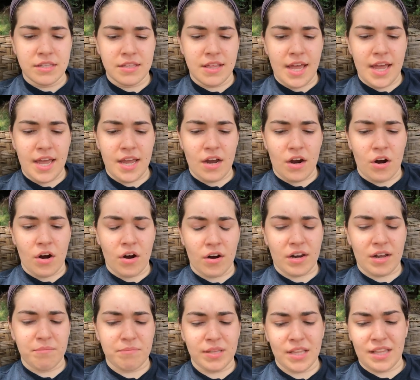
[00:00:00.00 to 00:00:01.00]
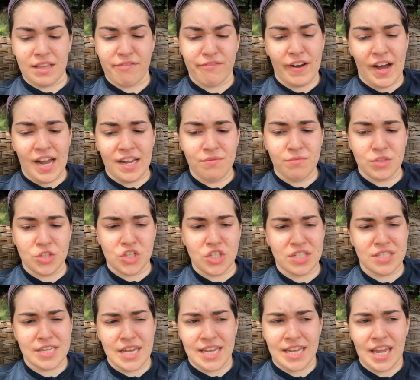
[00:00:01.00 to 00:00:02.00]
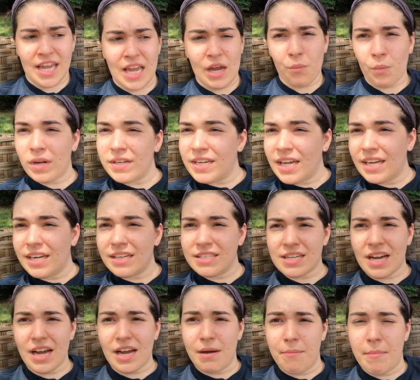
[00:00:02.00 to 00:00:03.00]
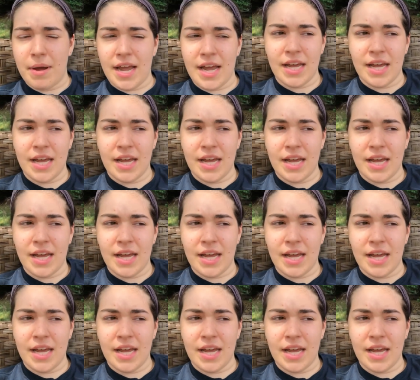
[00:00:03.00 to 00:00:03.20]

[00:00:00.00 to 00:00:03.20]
They are completely fine with just taking it one day at a time.